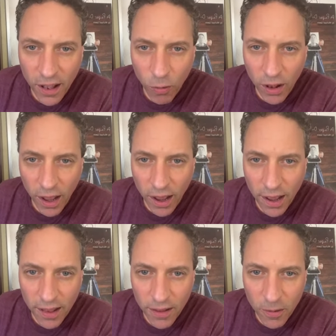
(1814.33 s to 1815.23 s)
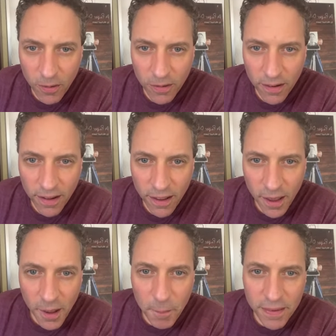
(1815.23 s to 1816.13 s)
Lola, hello.
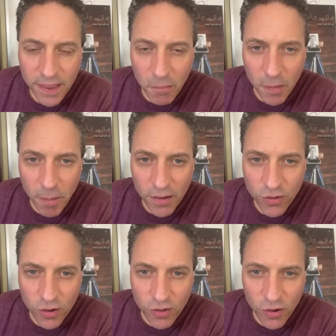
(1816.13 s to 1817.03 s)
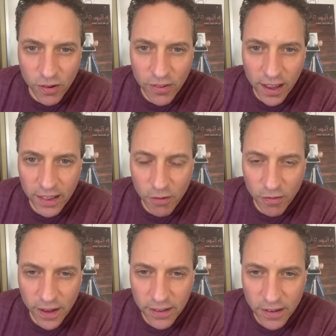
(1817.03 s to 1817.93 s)
But some of the best students don't exactly
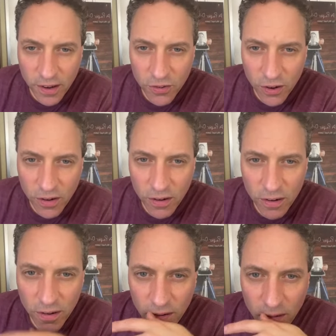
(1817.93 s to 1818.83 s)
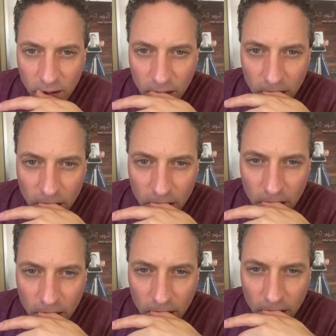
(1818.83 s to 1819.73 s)
reflect the teacher.
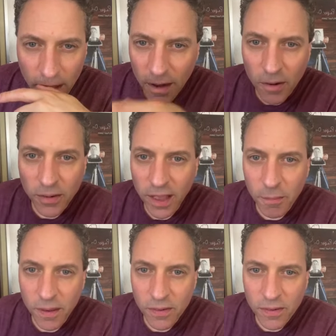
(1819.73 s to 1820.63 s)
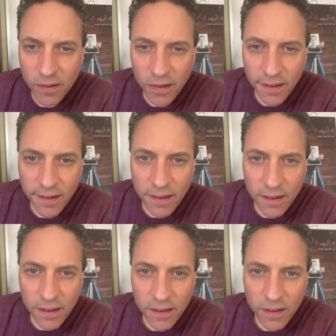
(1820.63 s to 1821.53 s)
I don't know what that means.
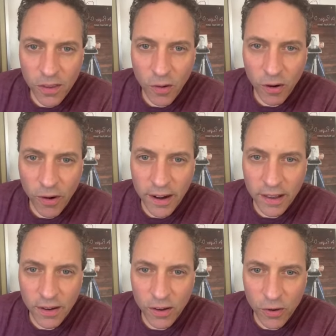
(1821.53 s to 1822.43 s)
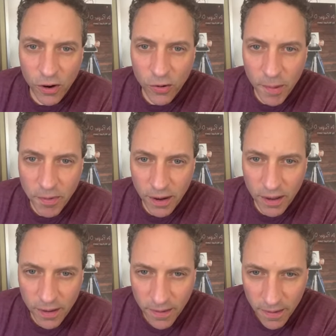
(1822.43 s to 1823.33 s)
You are writing, you are
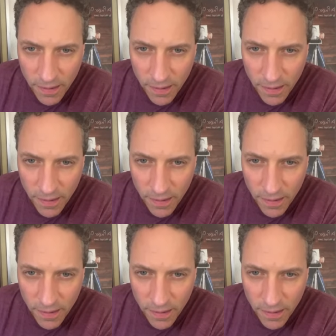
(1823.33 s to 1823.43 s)
cryptic.